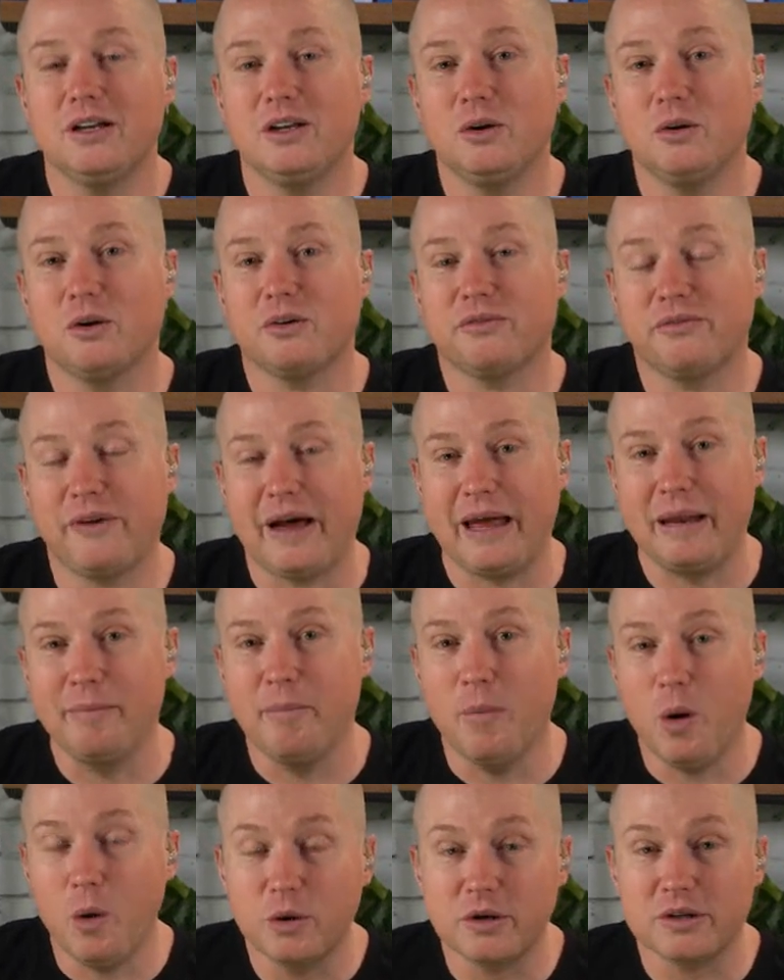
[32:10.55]
your
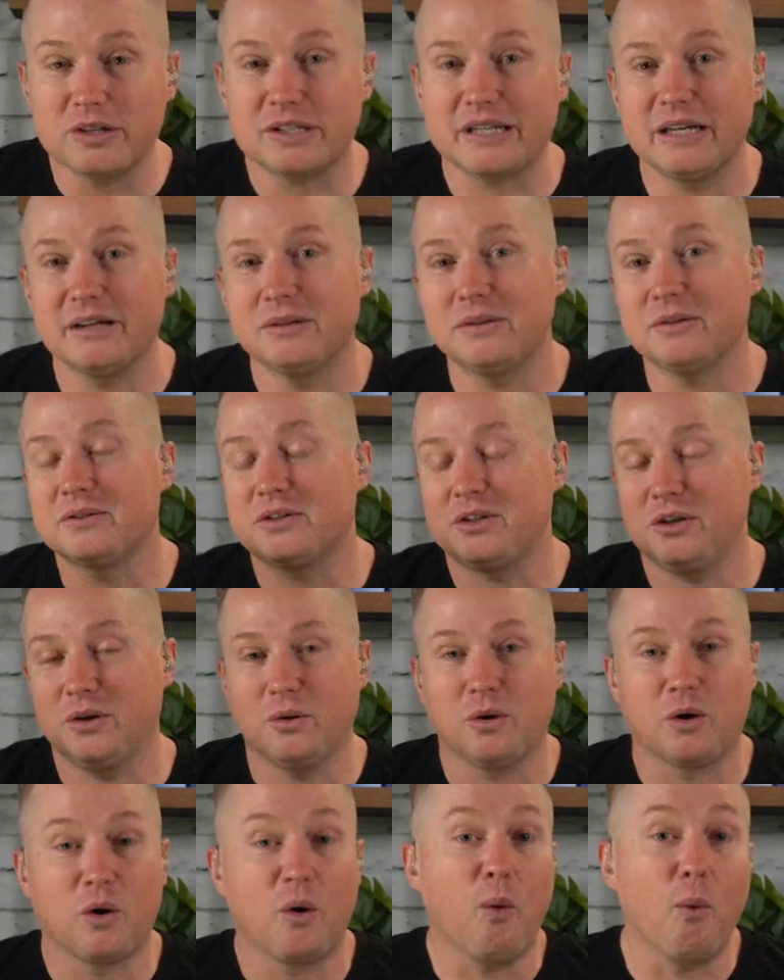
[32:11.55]
fine motor skills,
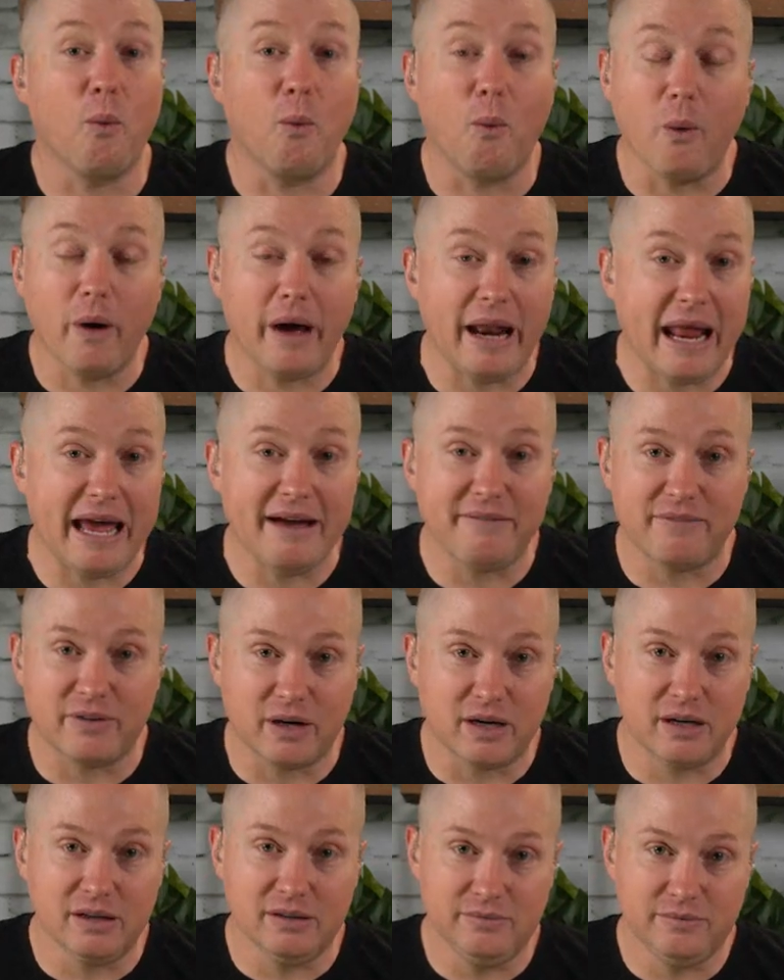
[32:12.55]
your
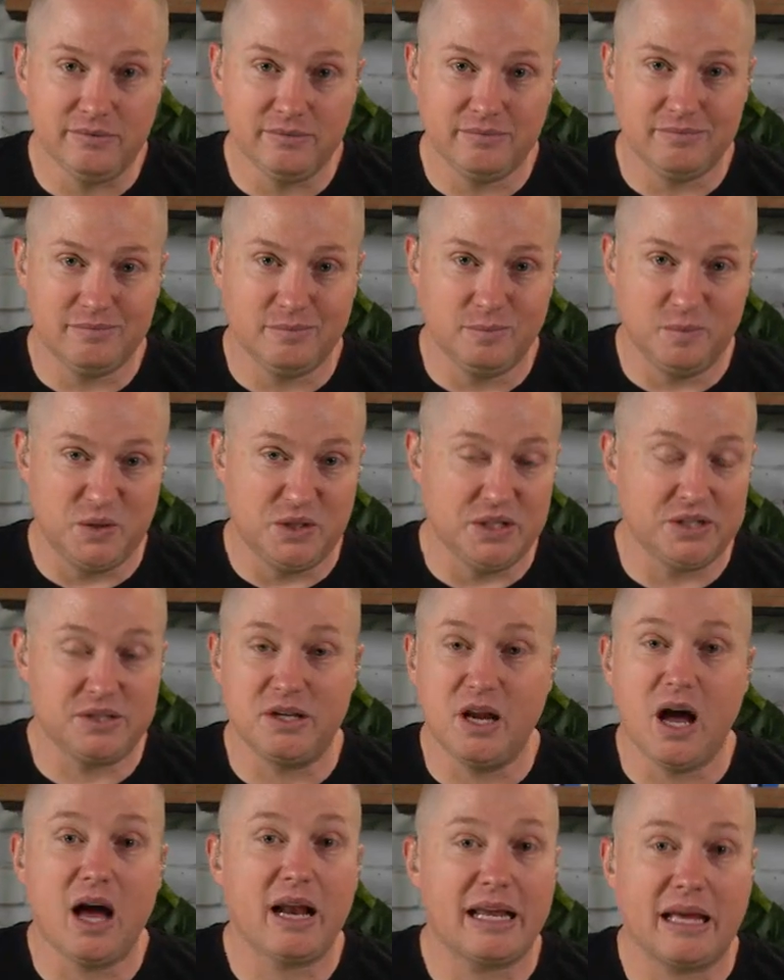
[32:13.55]
whatever
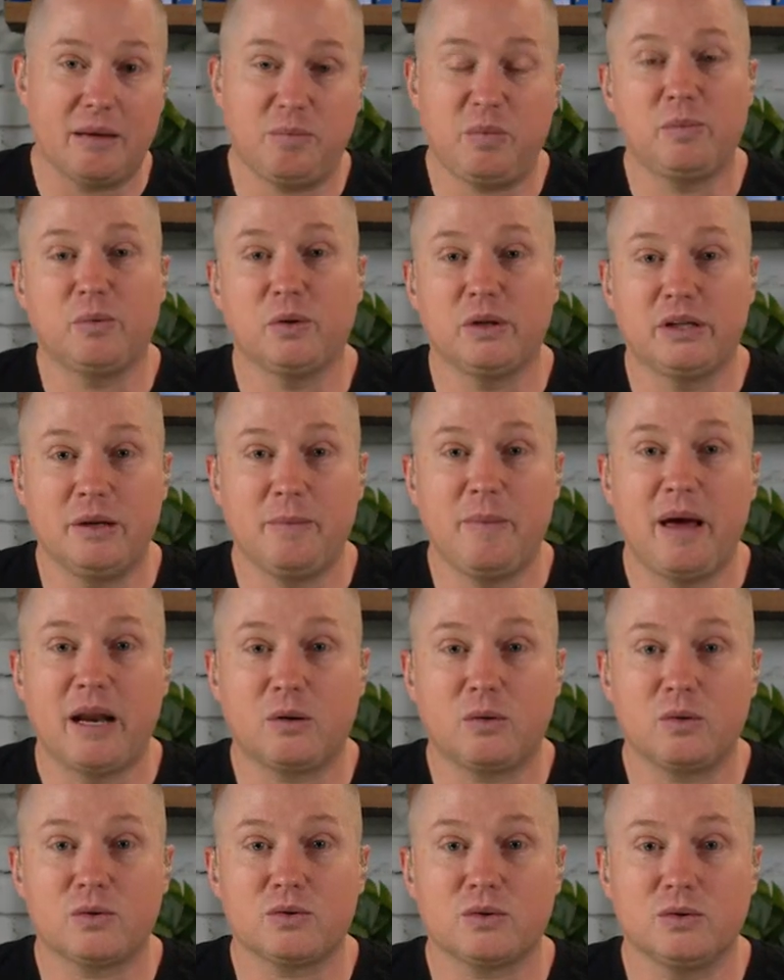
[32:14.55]
does not get people into
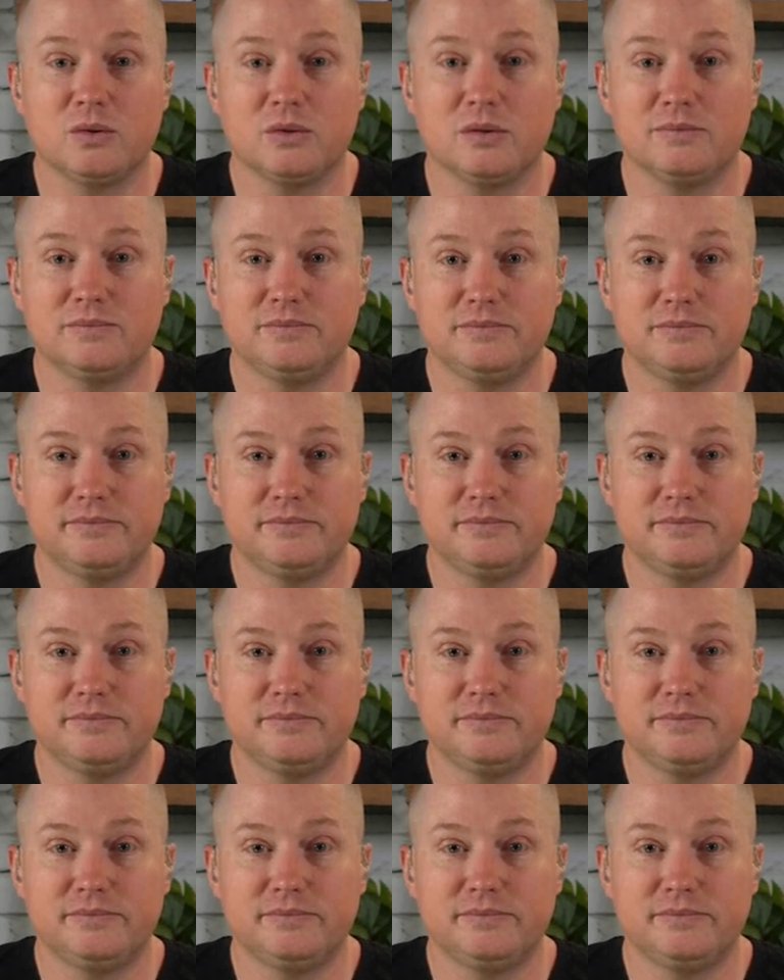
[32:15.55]
medical school.